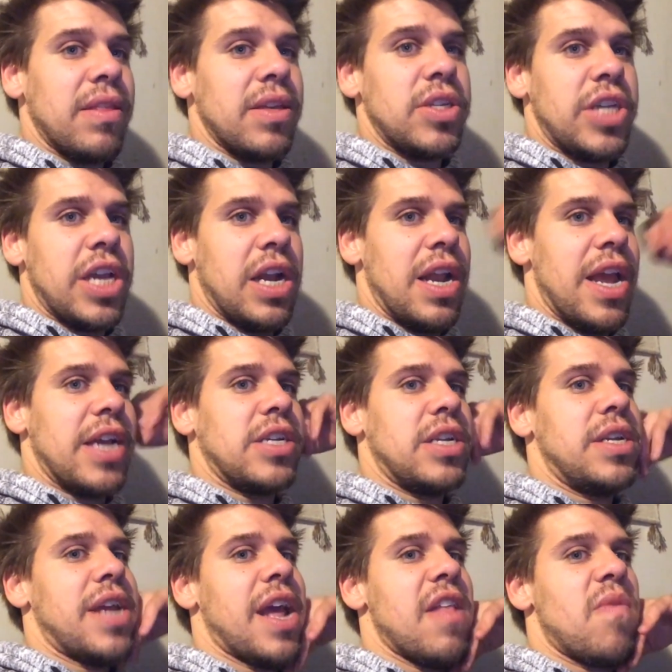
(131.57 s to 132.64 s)
This channel
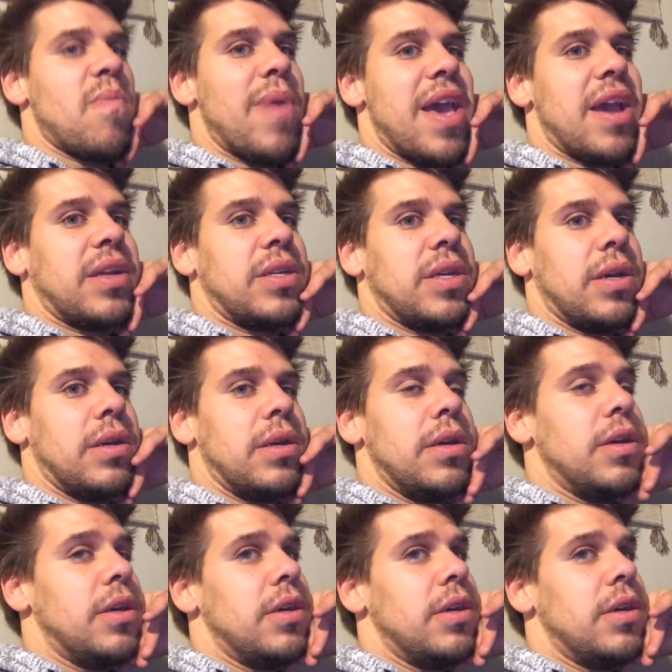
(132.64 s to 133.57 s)
actually dates back to